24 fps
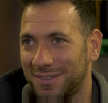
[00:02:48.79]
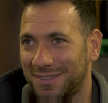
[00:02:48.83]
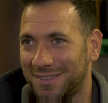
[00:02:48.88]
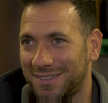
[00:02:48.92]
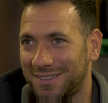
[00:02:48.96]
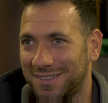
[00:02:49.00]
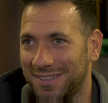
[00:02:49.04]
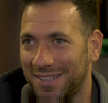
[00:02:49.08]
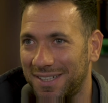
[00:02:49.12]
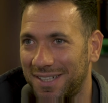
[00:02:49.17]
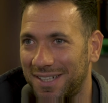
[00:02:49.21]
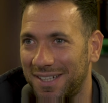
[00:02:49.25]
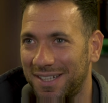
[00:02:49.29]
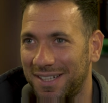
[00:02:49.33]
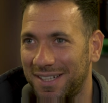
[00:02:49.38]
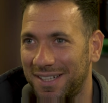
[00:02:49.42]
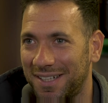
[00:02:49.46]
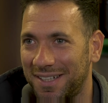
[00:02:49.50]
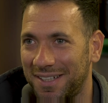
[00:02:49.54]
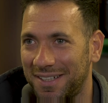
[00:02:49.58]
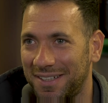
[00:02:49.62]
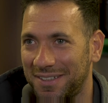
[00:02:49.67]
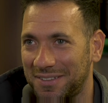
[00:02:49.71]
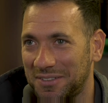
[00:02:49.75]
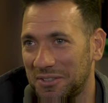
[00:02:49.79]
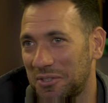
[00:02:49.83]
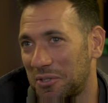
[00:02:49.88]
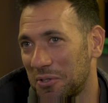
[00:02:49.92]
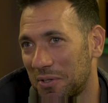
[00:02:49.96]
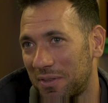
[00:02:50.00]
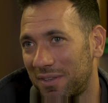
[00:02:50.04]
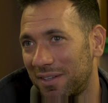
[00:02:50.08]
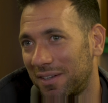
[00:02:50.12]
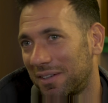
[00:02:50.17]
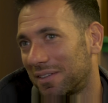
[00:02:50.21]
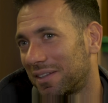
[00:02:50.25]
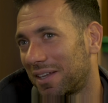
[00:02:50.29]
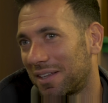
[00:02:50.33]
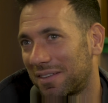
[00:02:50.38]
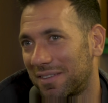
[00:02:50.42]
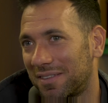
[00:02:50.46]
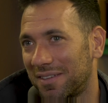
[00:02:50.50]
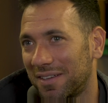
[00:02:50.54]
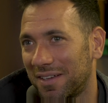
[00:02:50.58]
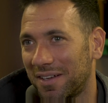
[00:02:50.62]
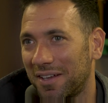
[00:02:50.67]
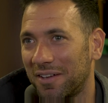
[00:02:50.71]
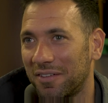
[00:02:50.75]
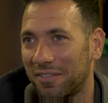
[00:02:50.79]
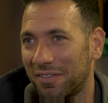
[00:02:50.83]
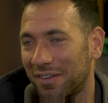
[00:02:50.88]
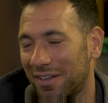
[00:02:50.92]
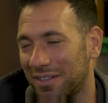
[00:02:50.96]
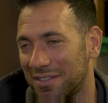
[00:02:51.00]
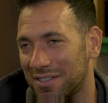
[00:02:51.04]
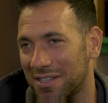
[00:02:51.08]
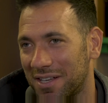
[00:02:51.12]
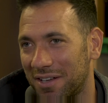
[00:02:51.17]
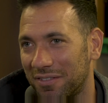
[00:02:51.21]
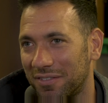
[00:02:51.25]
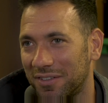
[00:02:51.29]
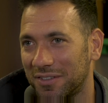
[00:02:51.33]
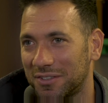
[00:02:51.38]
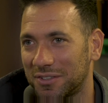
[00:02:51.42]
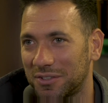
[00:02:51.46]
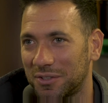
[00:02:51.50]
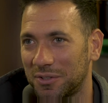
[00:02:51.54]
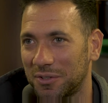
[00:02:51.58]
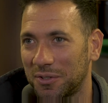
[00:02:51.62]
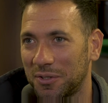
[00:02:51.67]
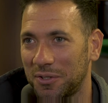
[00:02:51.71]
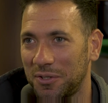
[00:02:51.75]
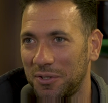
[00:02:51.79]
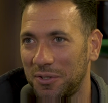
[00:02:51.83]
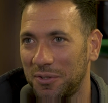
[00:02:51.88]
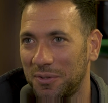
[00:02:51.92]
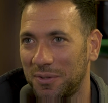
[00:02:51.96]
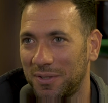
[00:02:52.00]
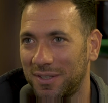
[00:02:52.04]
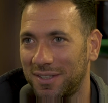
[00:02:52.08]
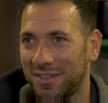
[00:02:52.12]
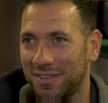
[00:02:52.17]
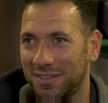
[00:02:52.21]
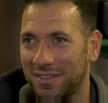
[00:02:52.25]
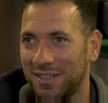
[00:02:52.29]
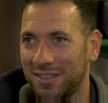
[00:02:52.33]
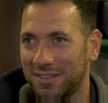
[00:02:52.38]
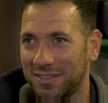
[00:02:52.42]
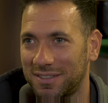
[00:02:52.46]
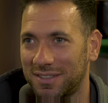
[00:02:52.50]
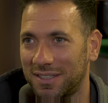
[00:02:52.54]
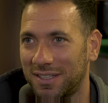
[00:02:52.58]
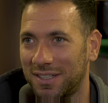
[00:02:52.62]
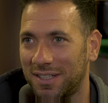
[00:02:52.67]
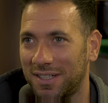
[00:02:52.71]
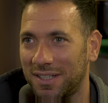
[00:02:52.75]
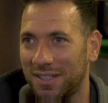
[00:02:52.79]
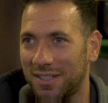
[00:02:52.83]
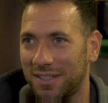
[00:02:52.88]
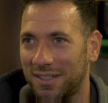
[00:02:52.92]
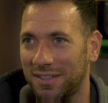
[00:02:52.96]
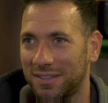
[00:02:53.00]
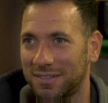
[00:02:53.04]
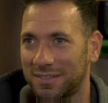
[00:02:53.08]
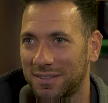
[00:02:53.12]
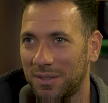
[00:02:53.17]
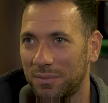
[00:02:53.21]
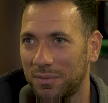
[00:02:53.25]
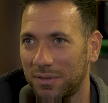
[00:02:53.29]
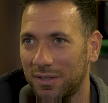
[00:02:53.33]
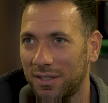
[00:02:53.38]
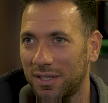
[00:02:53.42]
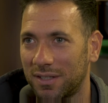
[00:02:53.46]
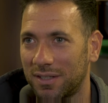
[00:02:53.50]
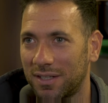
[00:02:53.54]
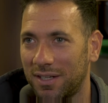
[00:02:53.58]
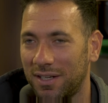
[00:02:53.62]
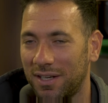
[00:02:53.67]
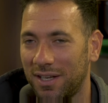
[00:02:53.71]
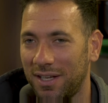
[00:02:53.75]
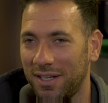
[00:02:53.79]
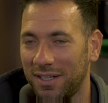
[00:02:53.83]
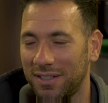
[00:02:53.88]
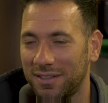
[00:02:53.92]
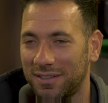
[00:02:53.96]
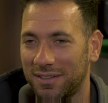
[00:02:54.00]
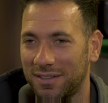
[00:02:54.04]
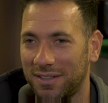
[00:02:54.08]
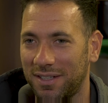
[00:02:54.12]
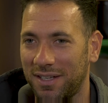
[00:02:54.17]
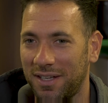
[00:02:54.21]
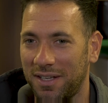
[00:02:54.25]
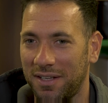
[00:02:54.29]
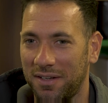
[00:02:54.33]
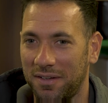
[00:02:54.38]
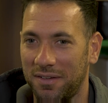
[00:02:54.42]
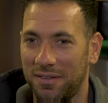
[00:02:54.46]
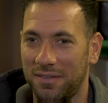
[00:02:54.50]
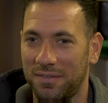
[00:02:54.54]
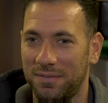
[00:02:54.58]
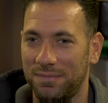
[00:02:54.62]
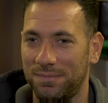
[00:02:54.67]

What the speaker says: it's a good thing that the fans have a song on you, and that's something that I like. And